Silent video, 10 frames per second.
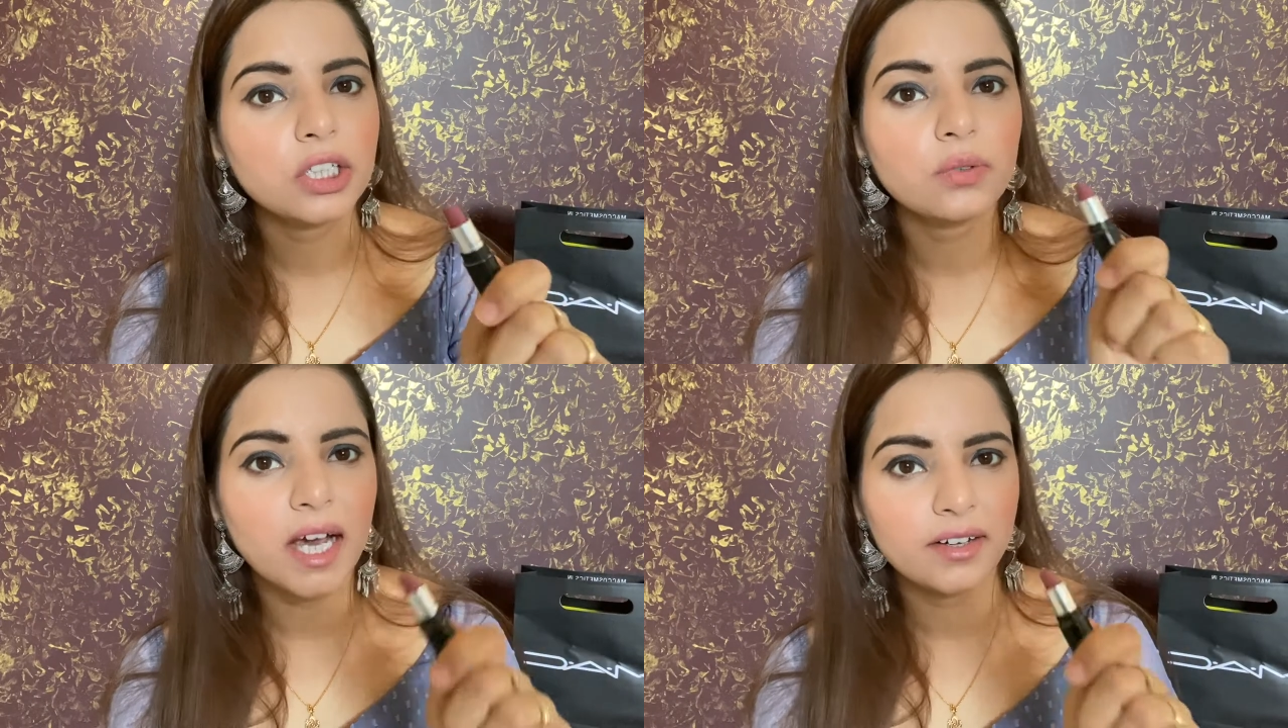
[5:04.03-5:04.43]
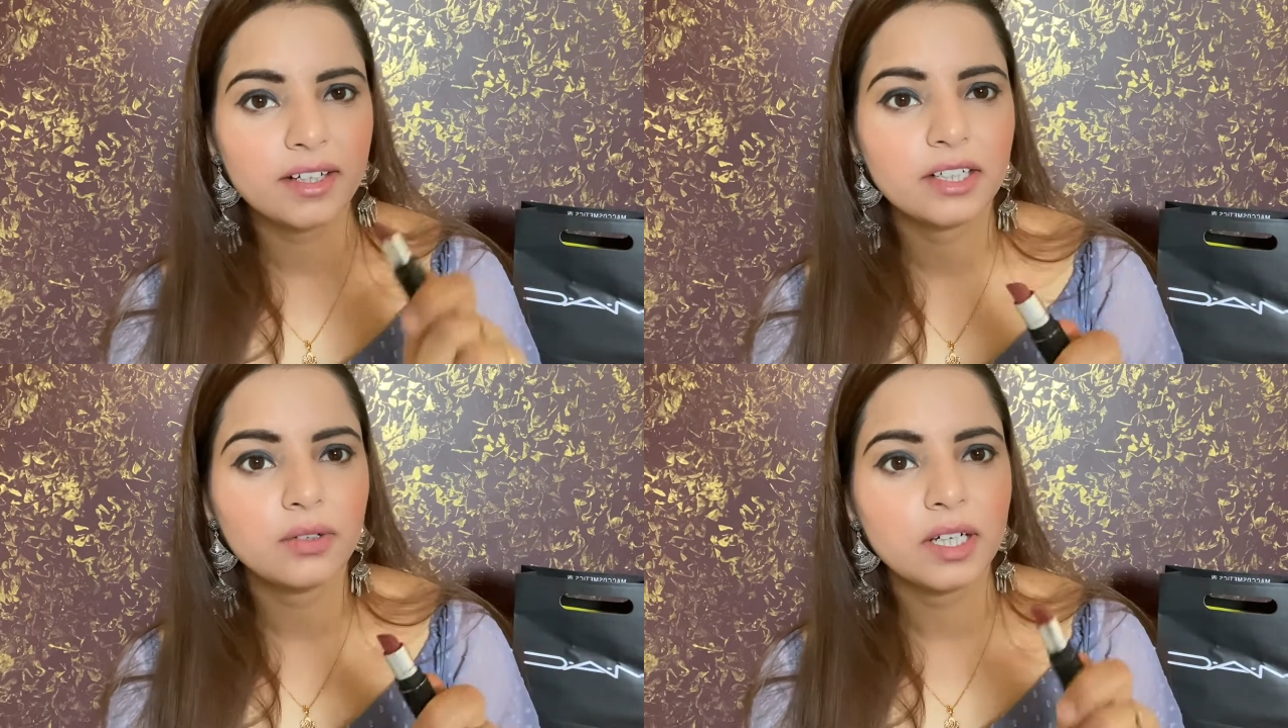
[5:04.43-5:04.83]
to
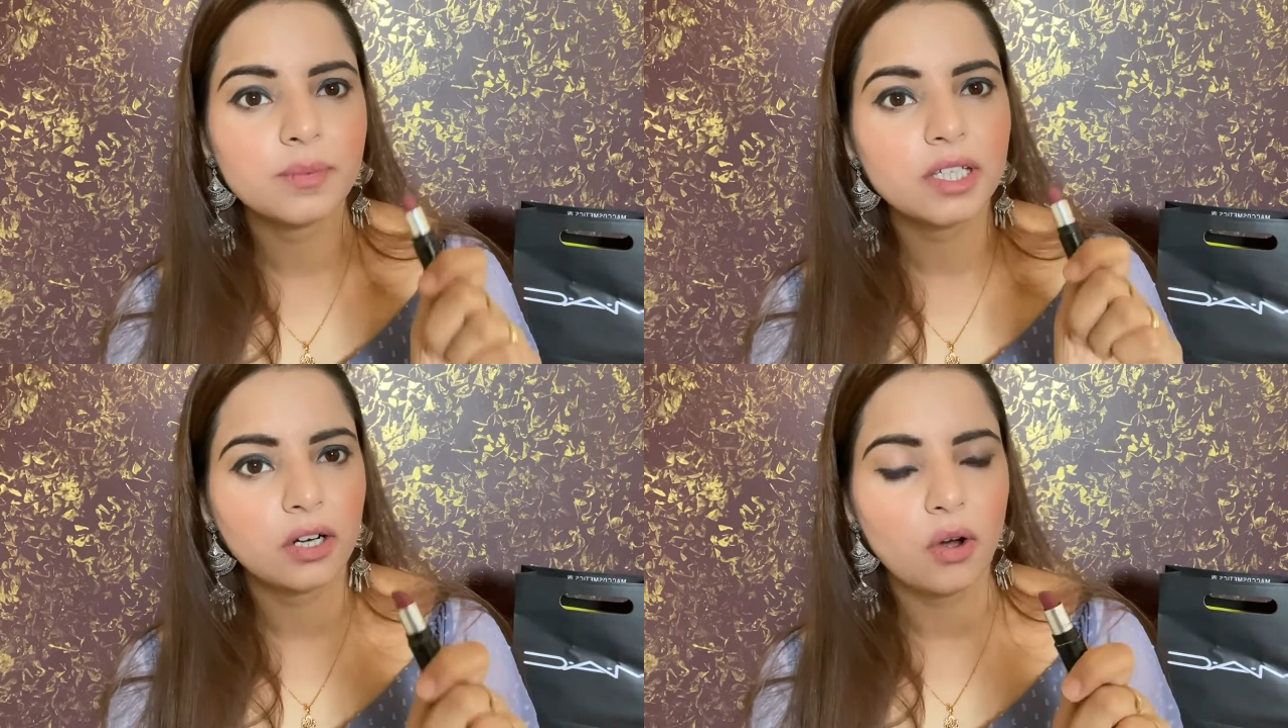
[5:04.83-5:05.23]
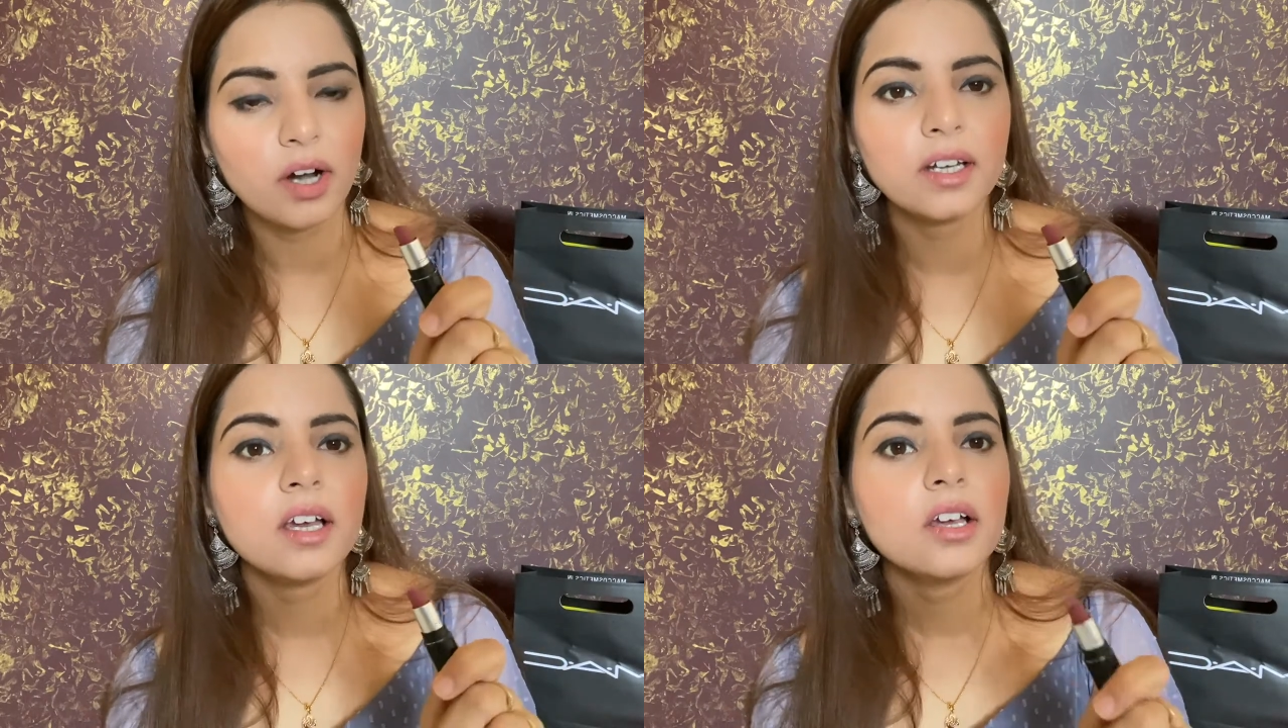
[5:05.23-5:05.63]
hydrate your lips a
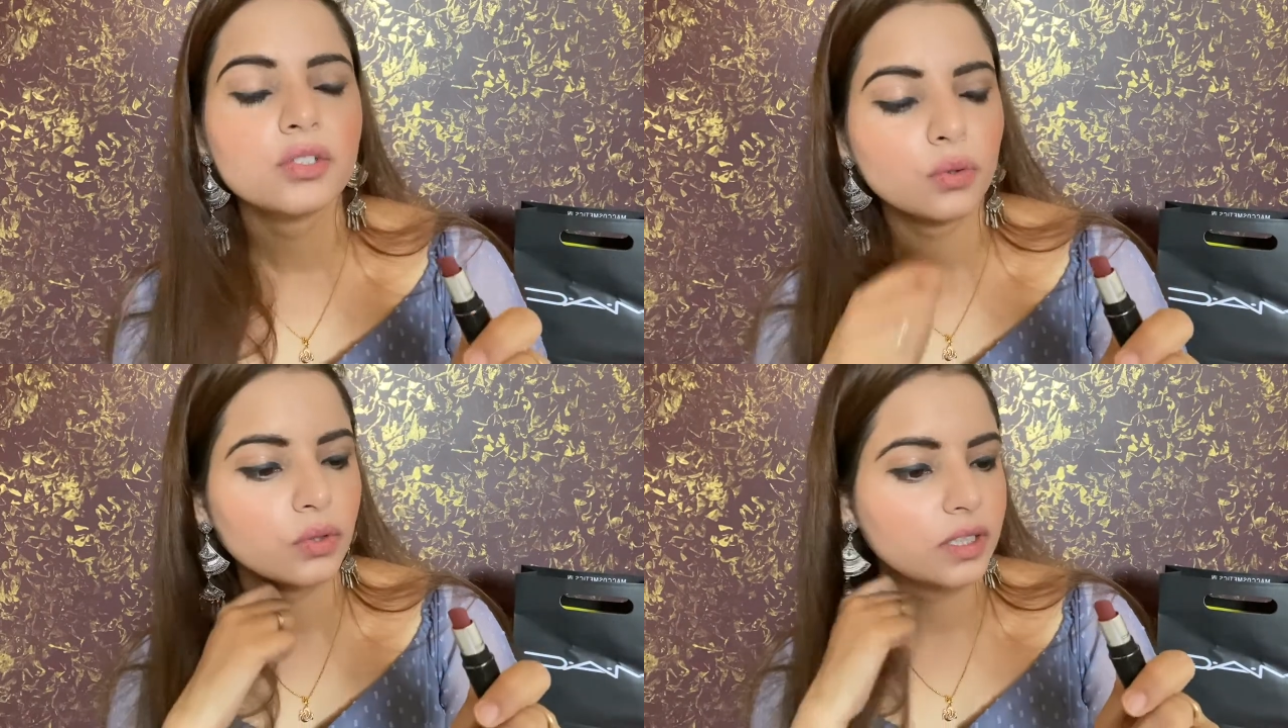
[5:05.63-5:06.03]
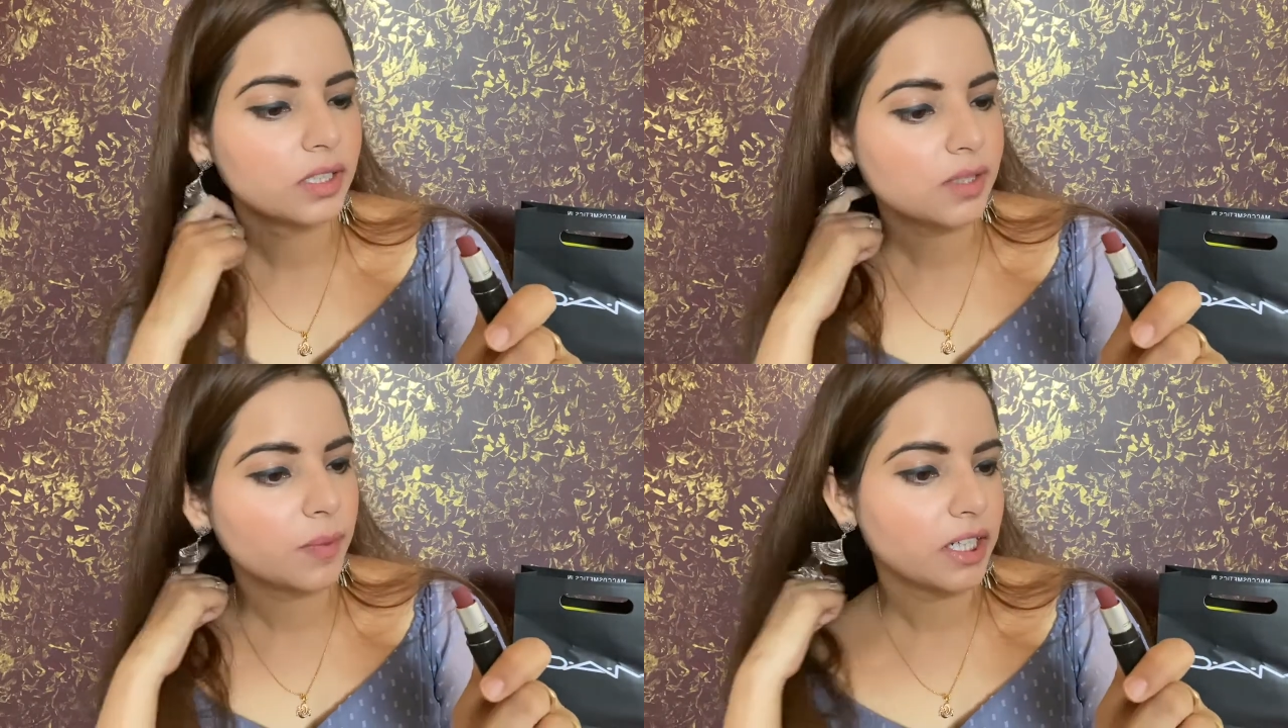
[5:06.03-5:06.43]
lot. So
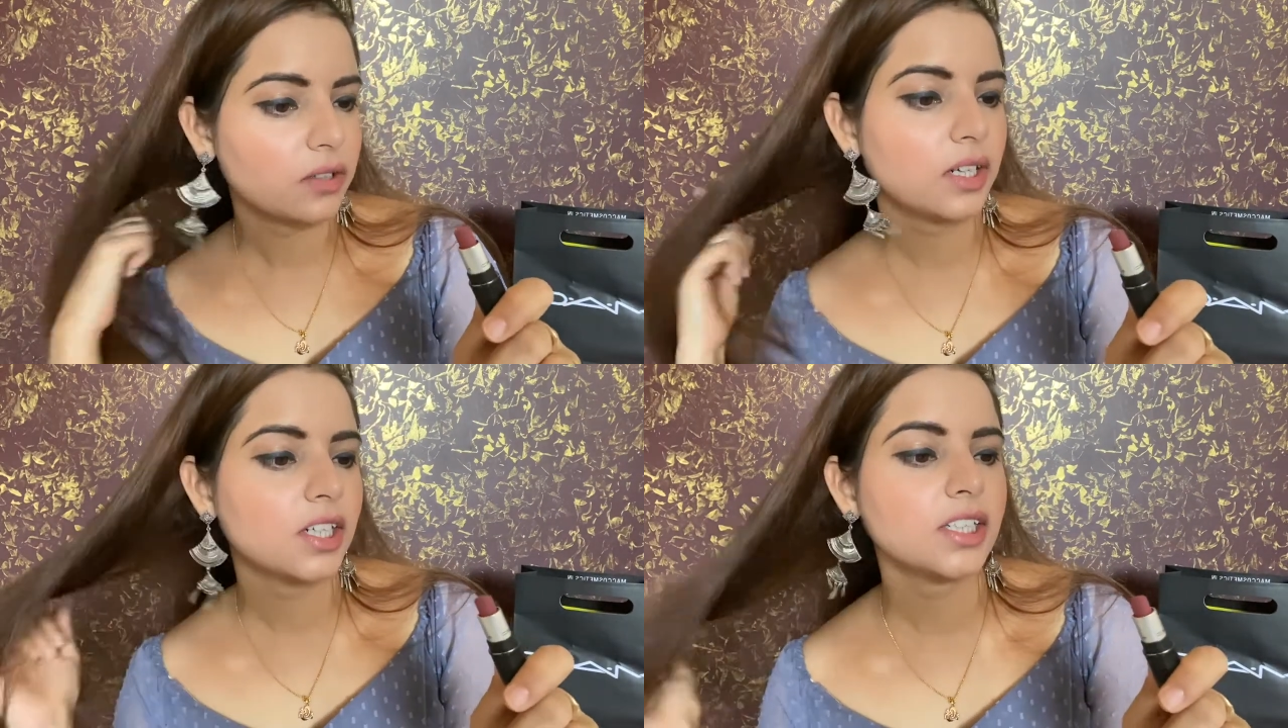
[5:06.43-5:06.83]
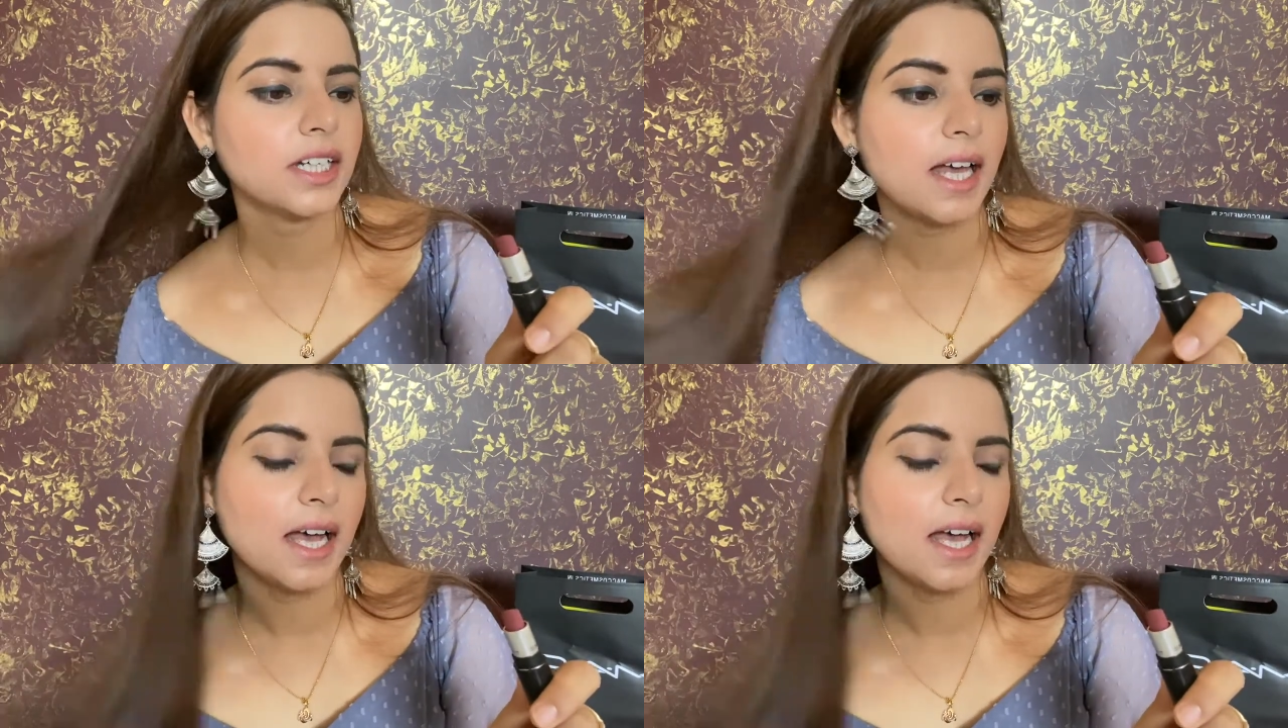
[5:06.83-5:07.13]
this particular shade,